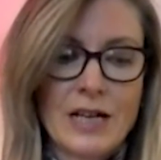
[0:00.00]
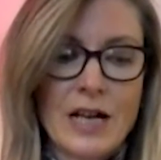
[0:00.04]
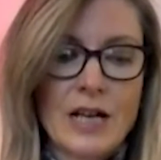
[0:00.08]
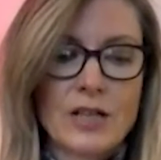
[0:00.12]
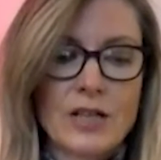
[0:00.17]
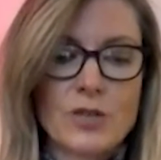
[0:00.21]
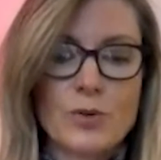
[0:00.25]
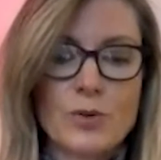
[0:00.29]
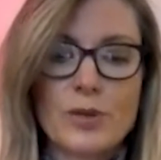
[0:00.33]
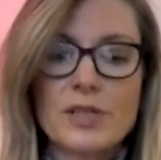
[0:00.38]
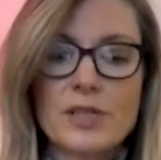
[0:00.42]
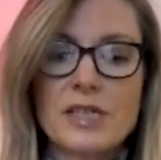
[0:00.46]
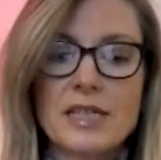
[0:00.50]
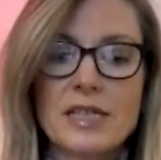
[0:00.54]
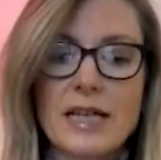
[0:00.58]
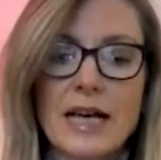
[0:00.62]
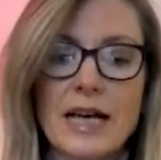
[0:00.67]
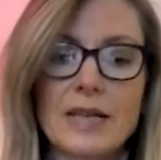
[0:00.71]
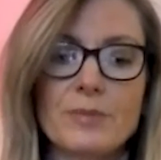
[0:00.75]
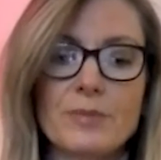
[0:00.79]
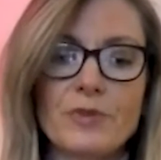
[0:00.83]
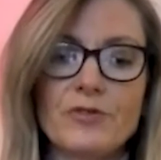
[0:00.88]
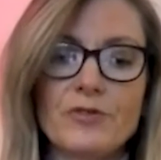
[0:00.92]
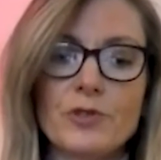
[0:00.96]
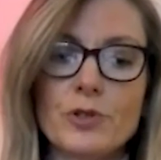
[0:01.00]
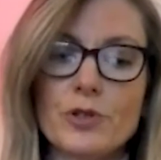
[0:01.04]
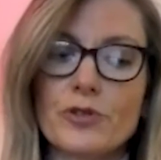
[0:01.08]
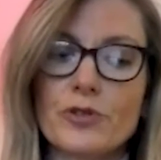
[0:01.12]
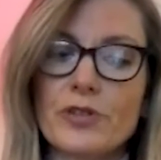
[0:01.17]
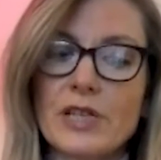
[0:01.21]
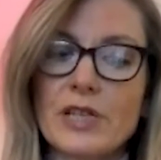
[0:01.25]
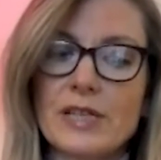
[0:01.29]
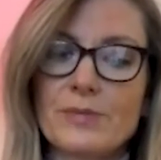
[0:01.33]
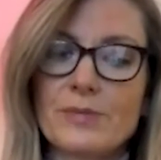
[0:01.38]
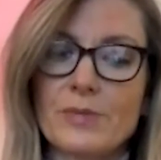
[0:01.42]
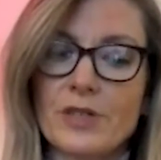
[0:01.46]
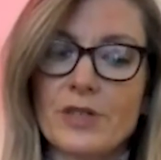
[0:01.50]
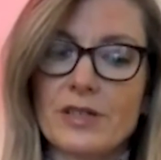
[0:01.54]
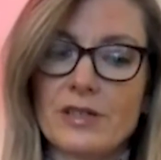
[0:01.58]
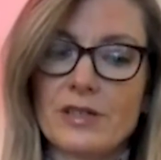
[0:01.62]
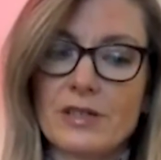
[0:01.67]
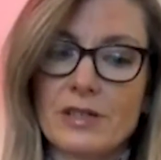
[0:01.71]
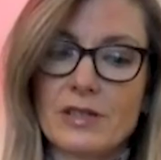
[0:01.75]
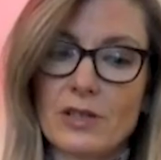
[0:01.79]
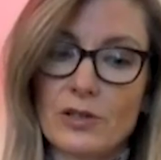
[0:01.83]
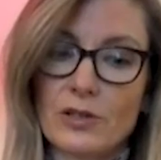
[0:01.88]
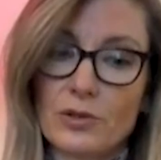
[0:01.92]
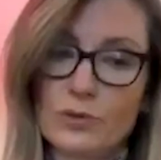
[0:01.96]
'Twas the night before
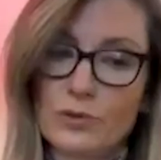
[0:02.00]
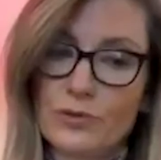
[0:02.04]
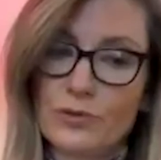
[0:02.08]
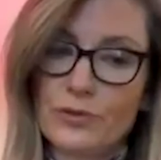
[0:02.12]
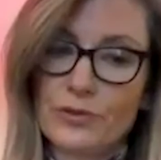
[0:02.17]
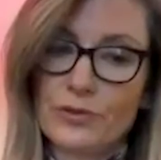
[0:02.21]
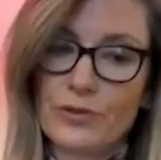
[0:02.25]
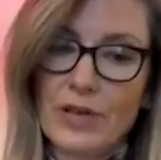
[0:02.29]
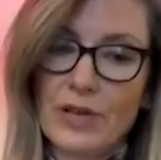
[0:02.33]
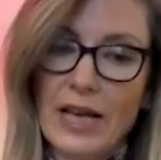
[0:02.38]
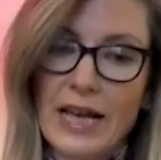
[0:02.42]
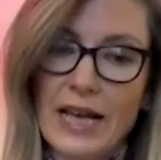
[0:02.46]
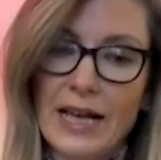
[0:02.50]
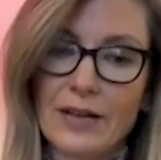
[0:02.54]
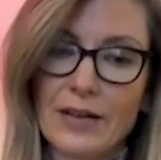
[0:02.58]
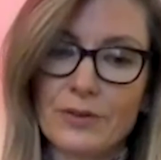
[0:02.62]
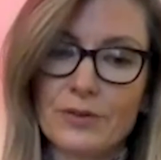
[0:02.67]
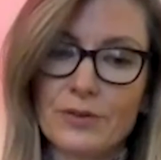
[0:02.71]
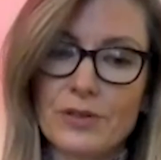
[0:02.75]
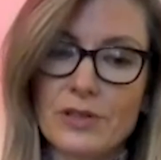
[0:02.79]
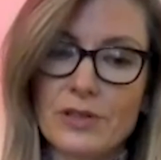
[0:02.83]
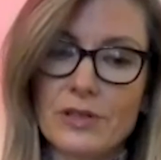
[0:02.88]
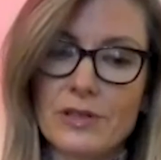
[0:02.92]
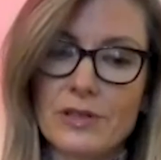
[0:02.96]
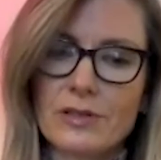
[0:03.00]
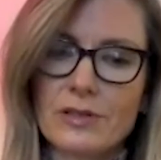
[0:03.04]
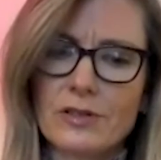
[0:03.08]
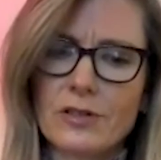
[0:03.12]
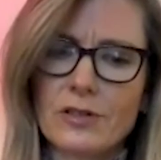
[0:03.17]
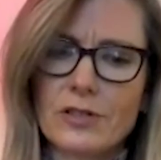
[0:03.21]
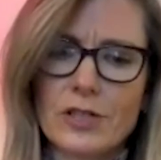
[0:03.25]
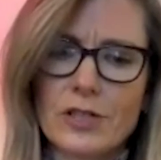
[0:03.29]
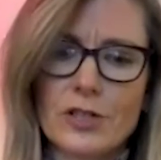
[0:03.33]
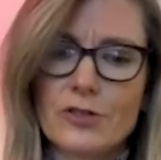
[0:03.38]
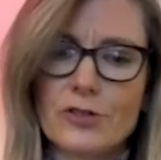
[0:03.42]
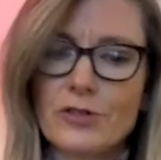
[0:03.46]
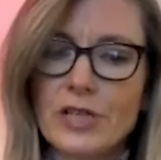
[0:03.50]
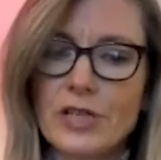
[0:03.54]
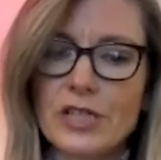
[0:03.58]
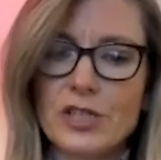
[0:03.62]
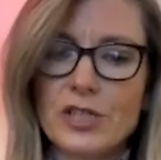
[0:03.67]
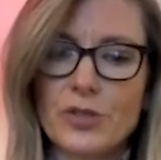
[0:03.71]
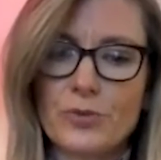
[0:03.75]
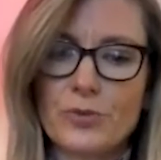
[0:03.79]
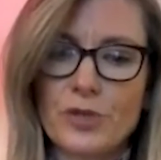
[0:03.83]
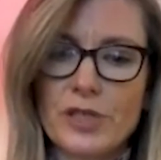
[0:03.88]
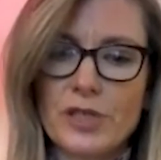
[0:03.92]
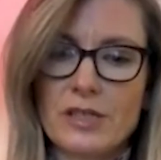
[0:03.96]
Christmas, and all through the house not a
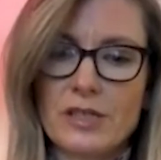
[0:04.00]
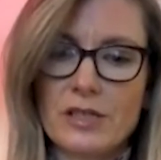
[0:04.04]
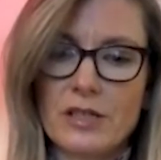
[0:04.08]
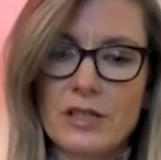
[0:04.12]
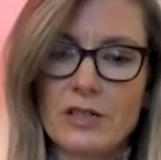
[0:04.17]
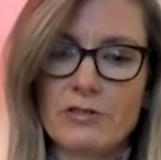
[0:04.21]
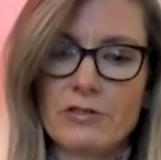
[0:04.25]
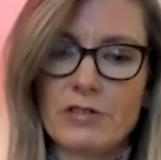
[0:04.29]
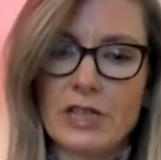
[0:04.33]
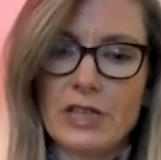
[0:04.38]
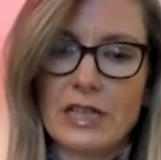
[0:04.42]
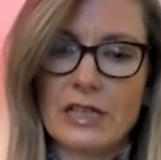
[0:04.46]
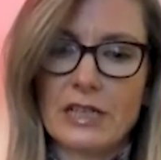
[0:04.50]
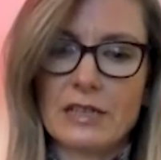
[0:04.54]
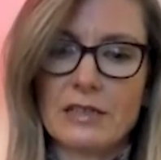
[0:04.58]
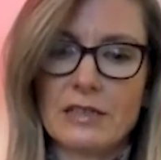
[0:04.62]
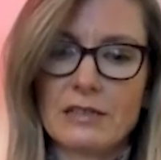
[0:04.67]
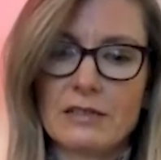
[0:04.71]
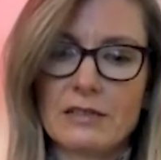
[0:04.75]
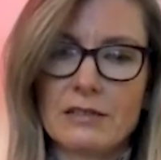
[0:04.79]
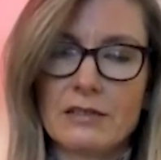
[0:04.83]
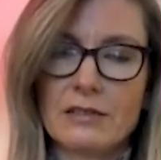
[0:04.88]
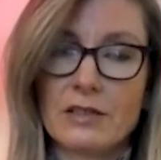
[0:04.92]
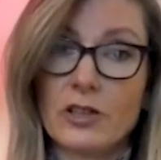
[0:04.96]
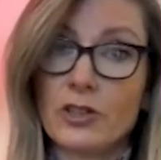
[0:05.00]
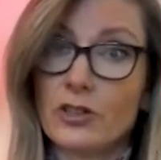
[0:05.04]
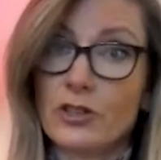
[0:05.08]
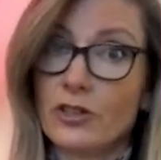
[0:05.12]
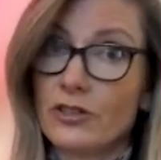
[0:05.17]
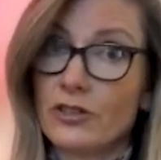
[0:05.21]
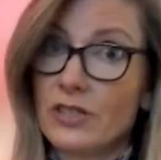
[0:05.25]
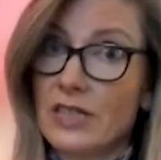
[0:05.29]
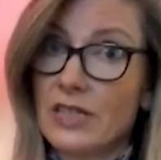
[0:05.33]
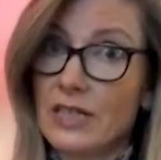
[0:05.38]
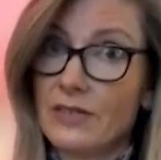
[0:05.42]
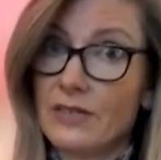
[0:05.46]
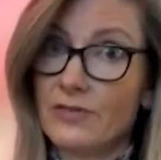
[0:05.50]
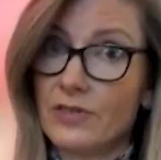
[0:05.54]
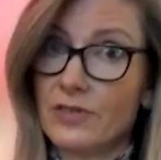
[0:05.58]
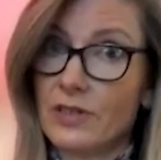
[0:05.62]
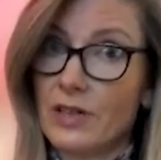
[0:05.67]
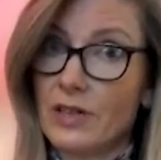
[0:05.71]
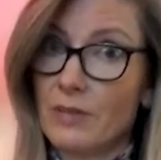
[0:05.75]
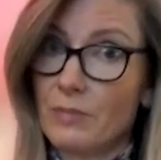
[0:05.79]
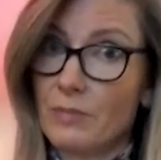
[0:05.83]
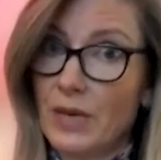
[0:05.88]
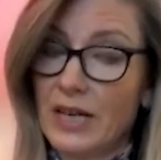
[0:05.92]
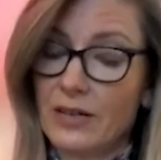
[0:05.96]
creature was stirring, not even
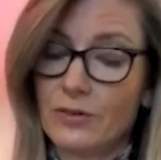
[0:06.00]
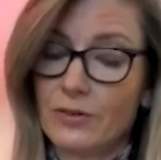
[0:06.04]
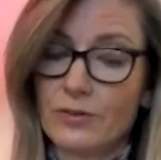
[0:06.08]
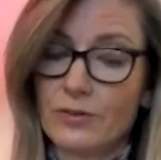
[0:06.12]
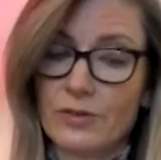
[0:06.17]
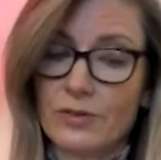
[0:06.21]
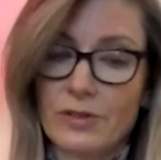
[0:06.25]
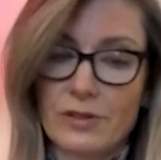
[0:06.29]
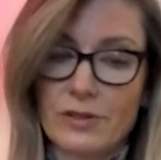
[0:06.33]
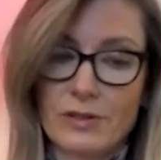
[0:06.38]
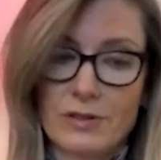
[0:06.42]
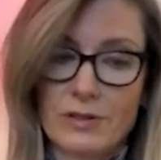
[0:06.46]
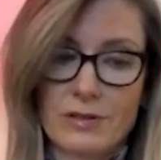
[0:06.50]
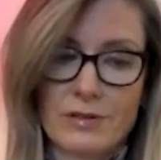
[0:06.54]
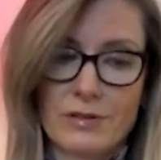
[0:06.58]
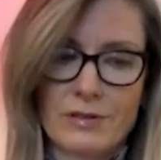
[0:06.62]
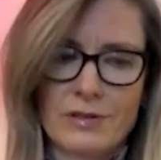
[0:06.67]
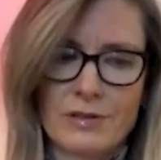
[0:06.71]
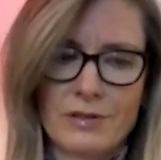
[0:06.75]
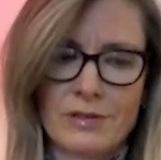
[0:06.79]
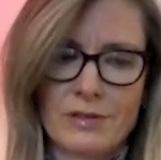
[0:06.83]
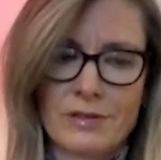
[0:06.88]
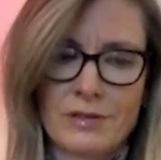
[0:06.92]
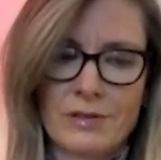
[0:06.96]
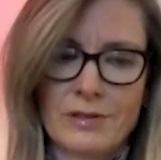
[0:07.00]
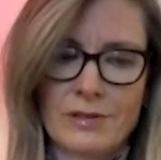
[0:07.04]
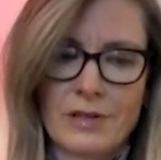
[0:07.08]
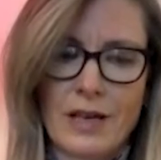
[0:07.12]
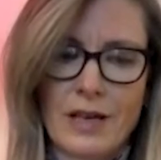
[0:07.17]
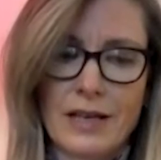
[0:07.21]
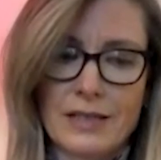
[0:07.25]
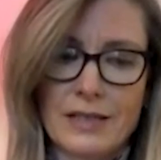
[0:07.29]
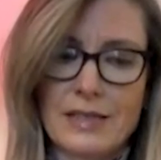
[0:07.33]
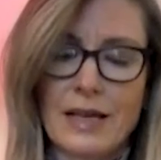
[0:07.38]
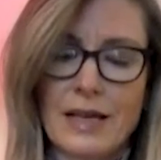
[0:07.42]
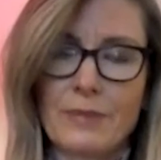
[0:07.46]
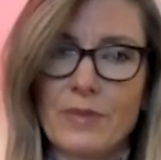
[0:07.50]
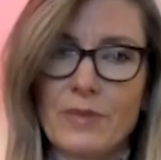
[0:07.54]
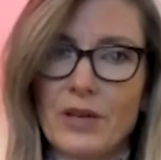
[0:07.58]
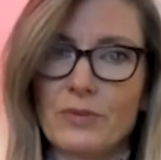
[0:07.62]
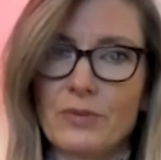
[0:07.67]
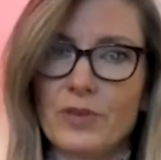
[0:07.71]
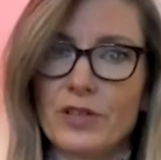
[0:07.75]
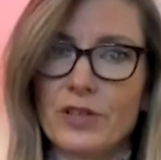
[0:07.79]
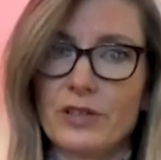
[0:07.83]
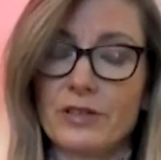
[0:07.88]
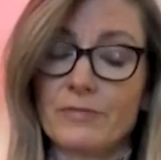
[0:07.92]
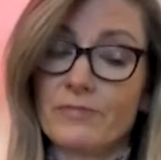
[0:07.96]
a mouse. Except they
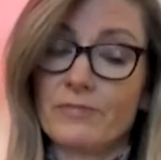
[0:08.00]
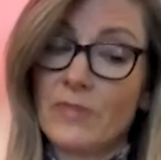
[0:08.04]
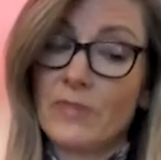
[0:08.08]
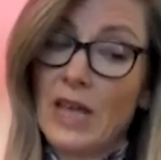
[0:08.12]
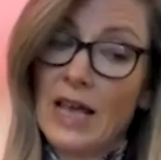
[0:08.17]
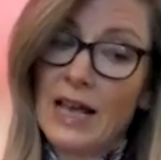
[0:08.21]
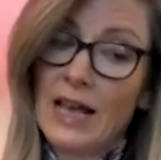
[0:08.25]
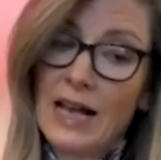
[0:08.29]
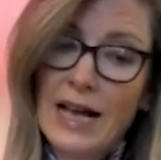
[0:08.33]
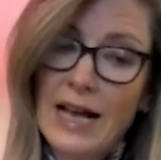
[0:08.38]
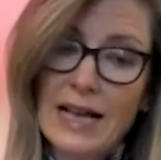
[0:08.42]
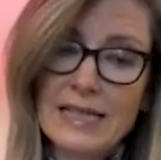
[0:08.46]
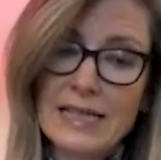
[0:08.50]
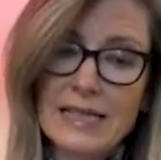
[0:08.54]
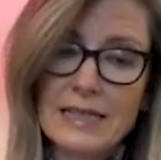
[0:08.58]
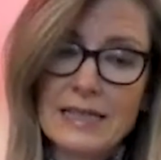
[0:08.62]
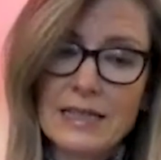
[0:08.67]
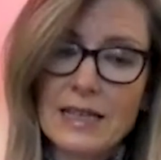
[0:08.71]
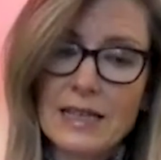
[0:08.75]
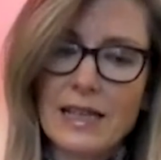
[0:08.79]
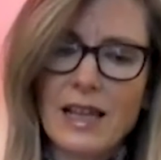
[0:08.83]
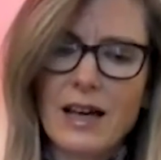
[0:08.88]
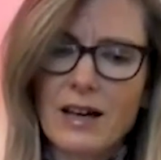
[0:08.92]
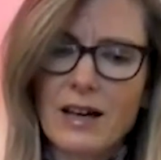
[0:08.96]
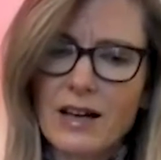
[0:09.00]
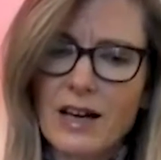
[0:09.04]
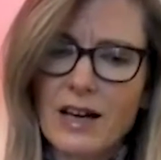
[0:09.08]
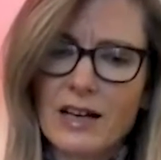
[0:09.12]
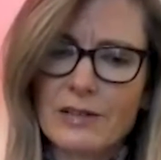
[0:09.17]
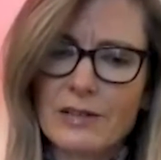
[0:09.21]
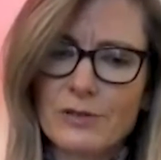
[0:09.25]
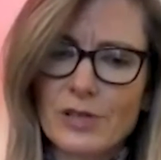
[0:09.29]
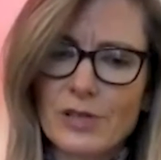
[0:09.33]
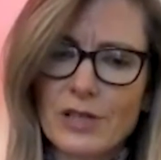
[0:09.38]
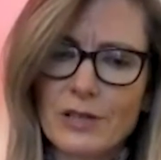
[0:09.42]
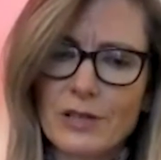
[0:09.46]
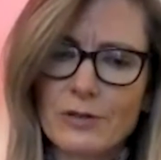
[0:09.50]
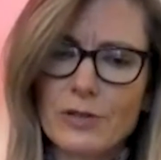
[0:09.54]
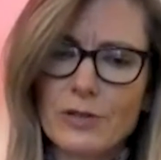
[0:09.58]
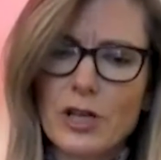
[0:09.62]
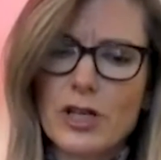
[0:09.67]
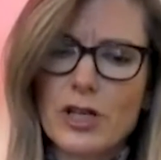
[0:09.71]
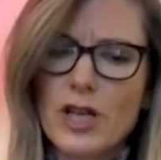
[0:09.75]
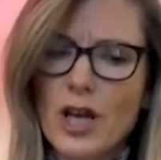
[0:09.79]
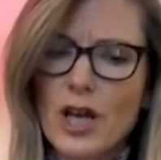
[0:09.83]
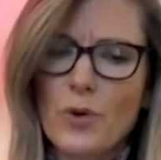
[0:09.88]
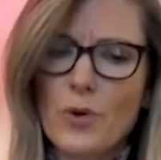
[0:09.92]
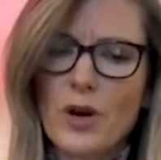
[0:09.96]
were. As in the Clark household,
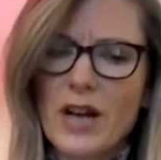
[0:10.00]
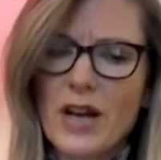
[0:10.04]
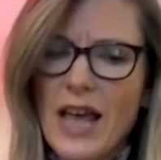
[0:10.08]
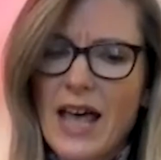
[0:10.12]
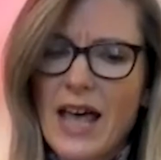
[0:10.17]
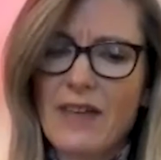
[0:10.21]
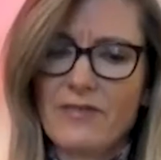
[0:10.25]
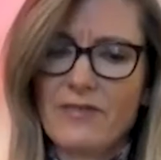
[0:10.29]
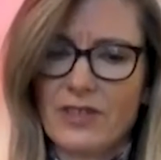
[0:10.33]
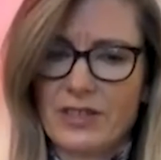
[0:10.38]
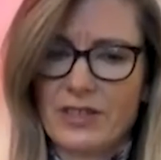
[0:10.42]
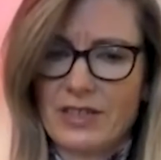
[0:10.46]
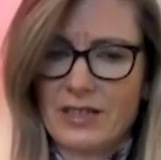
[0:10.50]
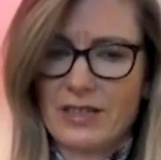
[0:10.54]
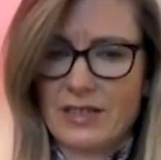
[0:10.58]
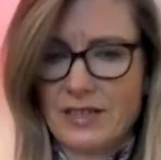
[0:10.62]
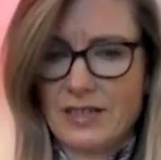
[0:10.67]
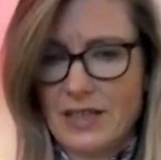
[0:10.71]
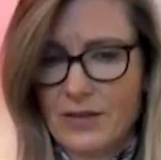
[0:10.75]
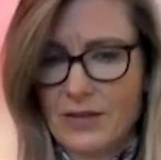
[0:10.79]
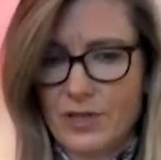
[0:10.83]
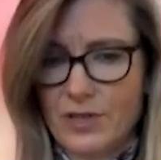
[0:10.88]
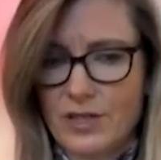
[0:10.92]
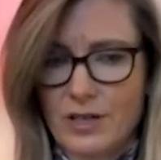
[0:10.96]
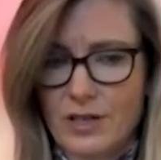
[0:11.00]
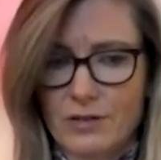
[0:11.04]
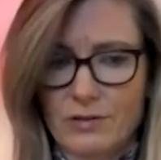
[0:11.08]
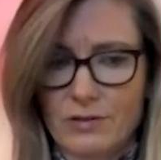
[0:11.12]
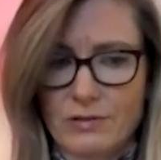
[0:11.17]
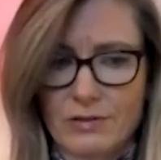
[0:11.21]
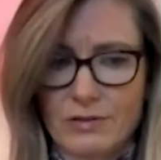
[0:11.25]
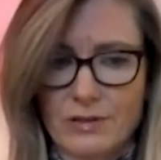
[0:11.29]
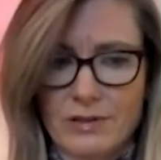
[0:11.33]
no one ever did as they were told.